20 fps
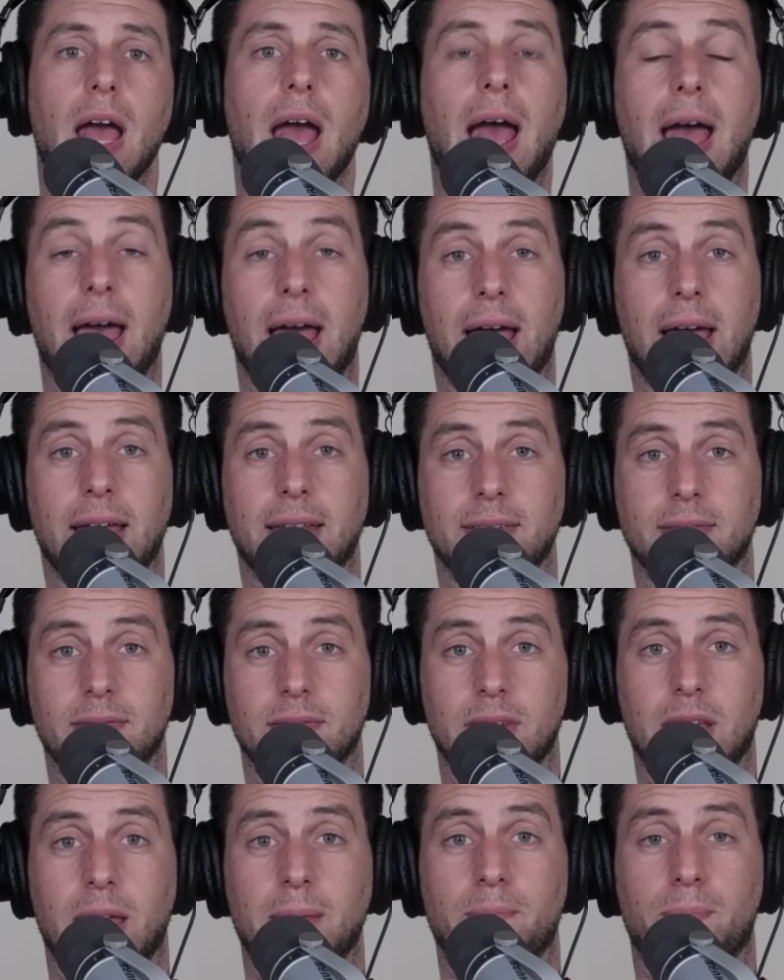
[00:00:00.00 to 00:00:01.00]
and
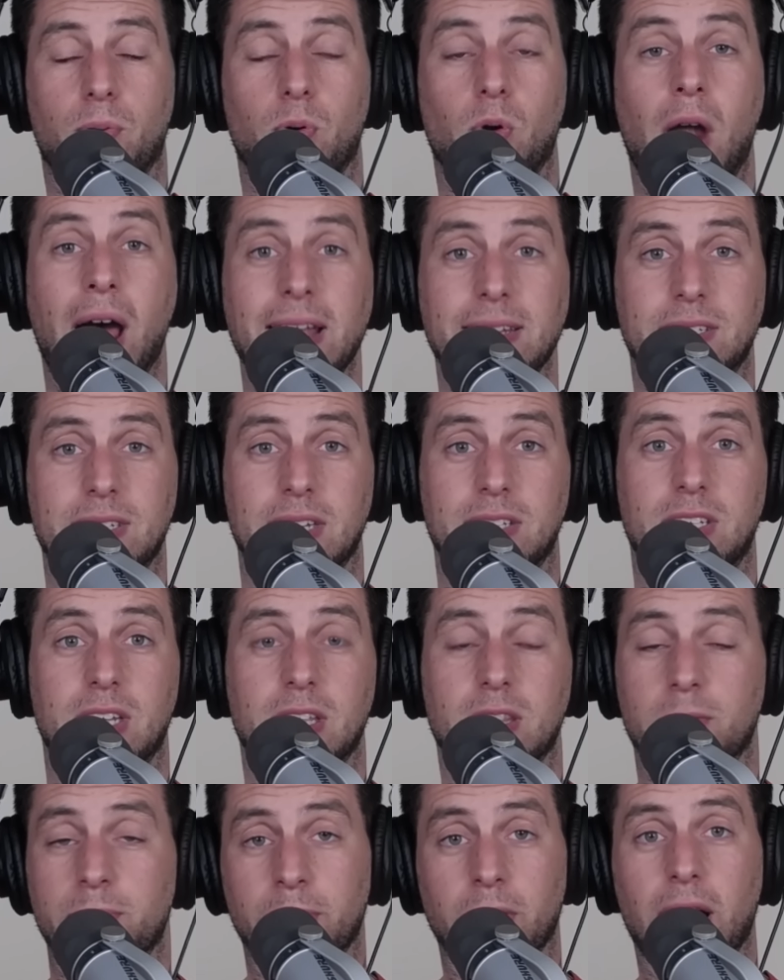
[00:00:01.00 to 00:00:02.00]
and
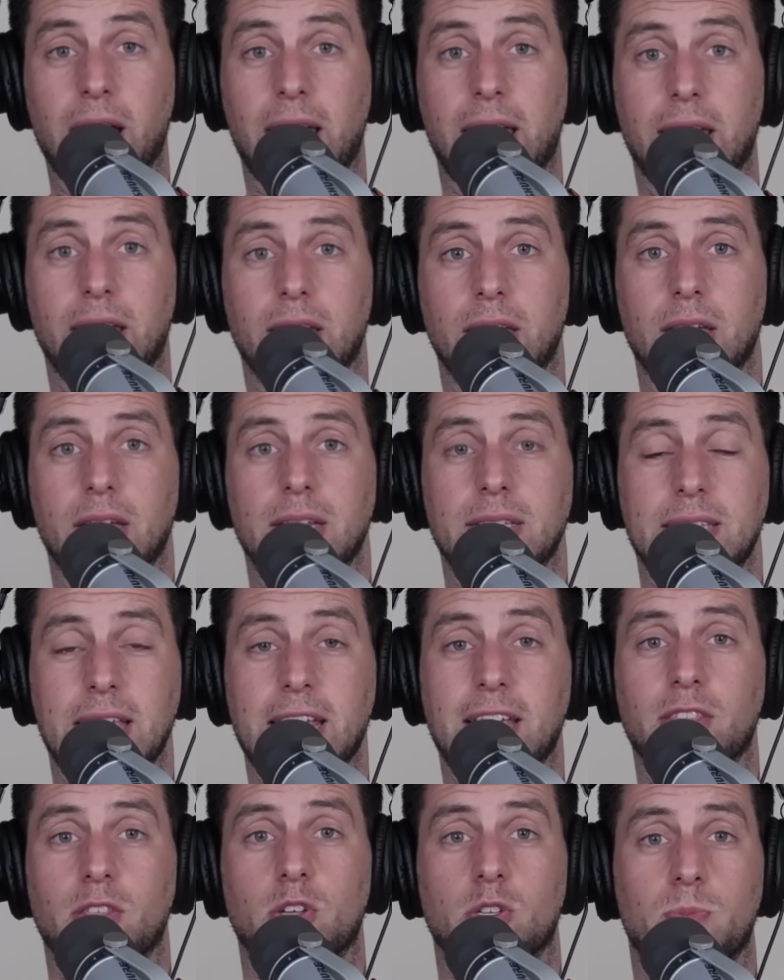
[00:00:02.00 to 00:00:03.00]
processing the play
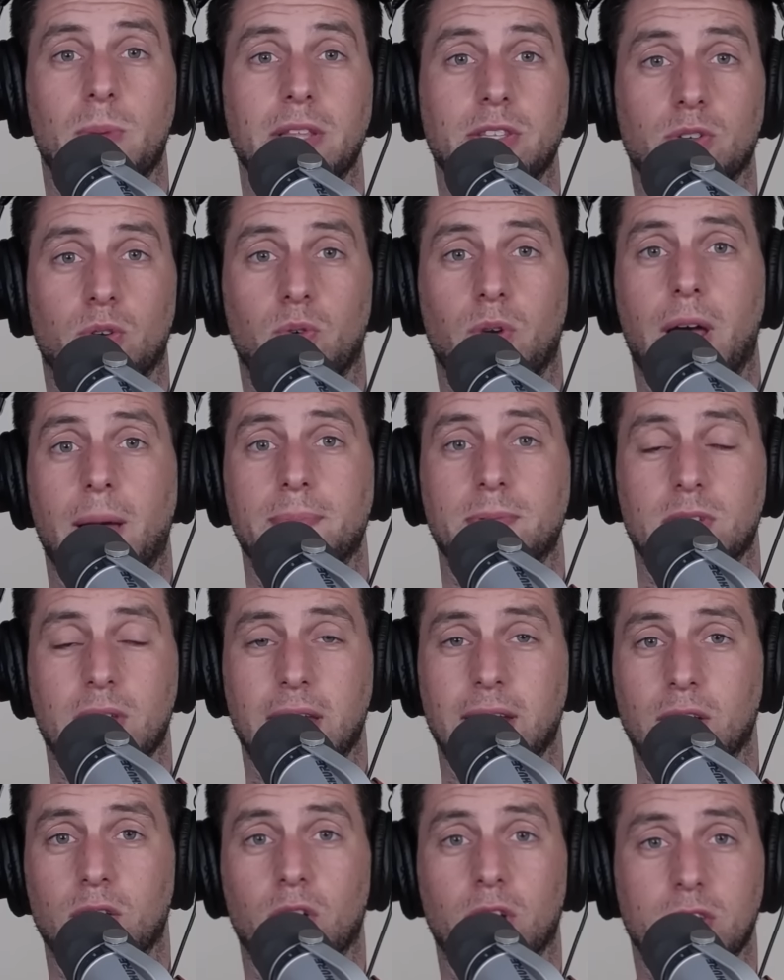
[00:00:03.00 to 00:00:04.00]
taking those mental reps,
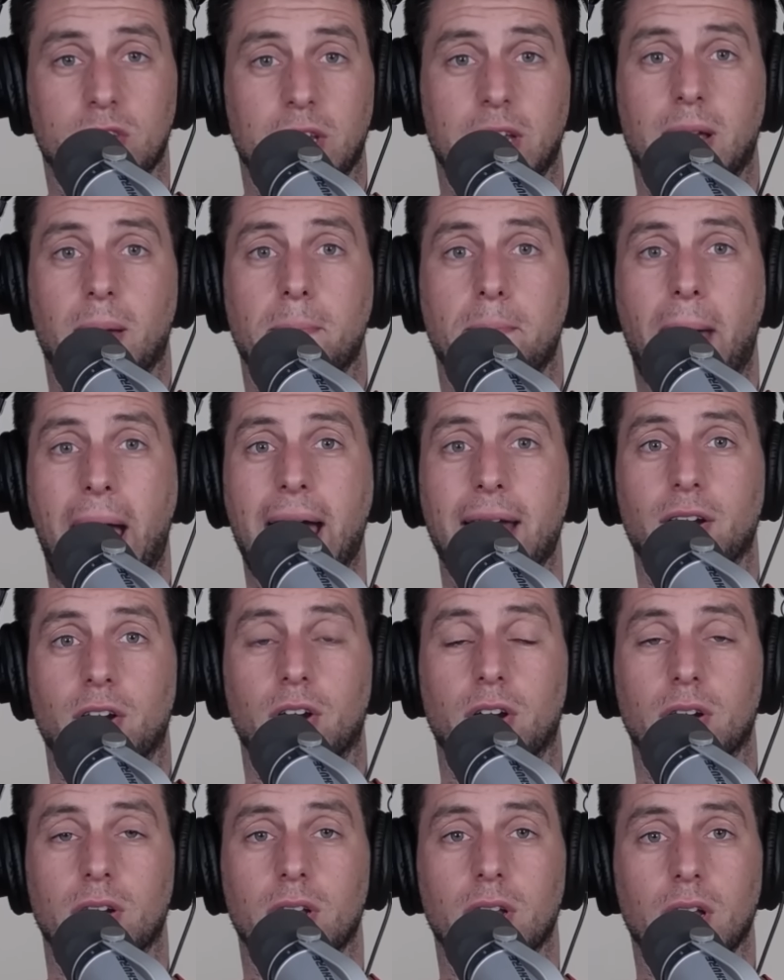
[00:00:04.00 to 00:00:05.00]
and he looks like a
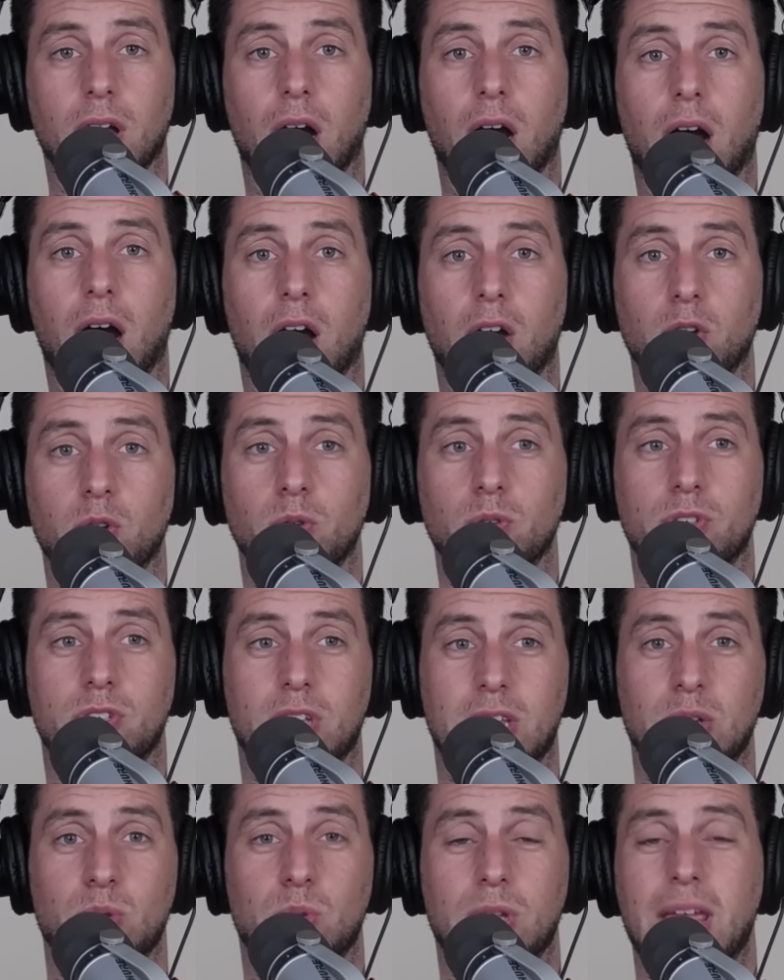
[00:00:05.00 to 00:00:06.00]
batter uh, who's
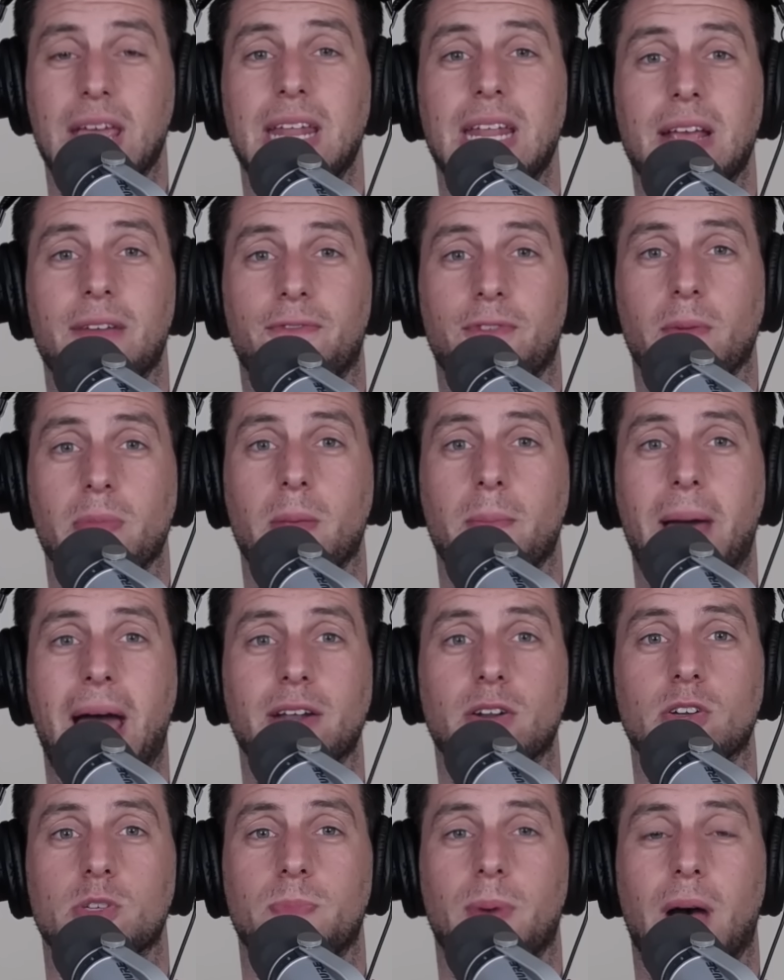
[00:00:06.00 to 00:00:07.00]
who's hitting from the
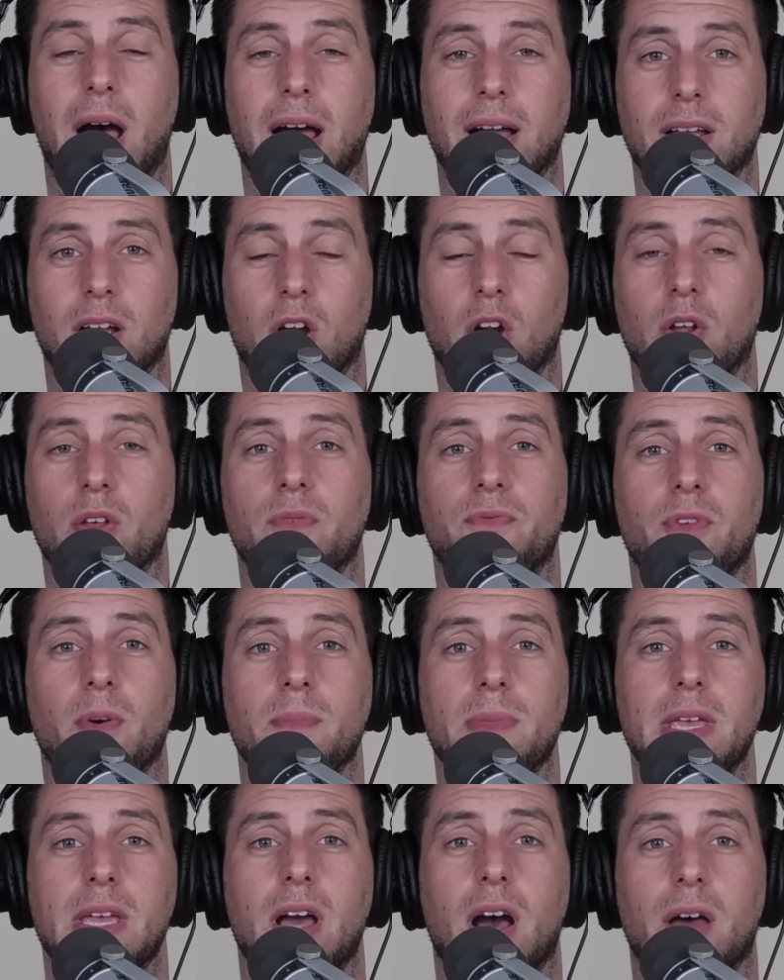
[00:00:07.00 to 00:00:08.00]
batter's box or from
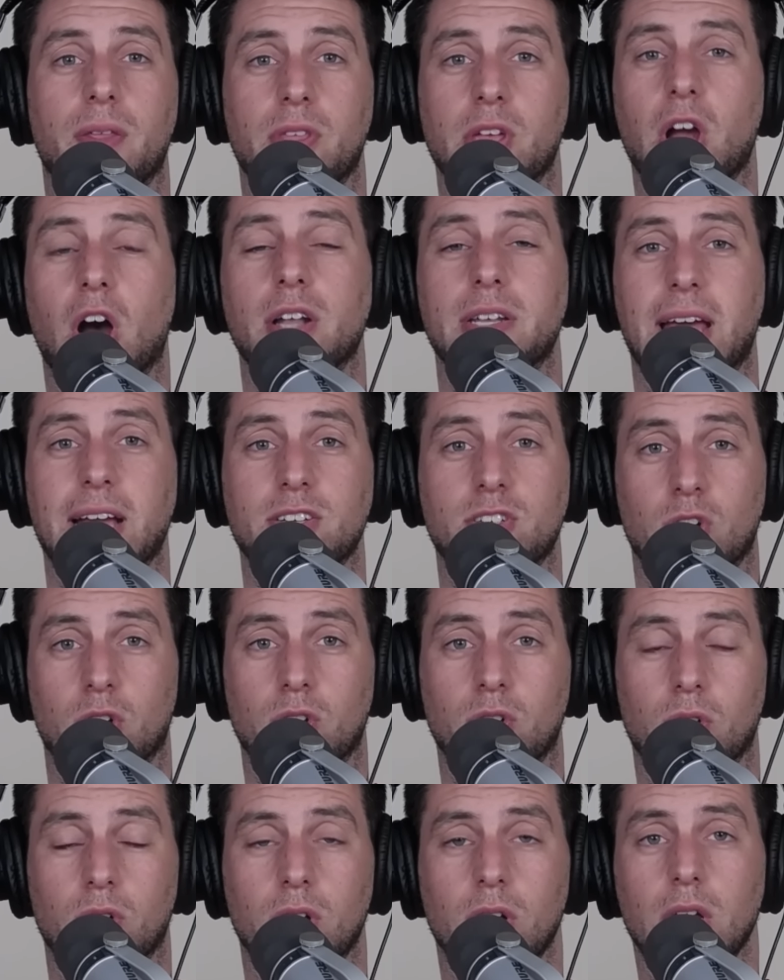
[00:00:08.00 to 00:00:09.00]
the uh, the on deck
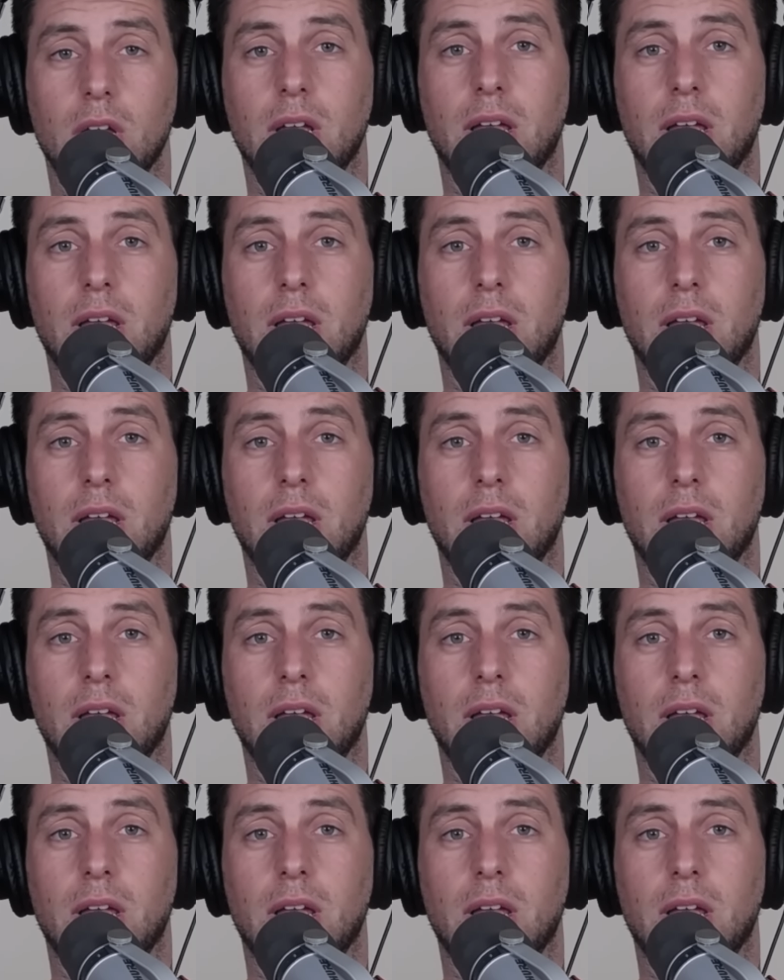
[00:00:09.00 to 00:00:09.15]
circle,